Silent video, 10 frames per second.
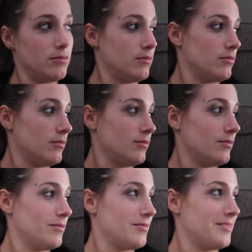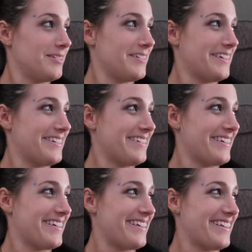
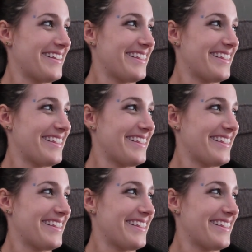Nobody speaks.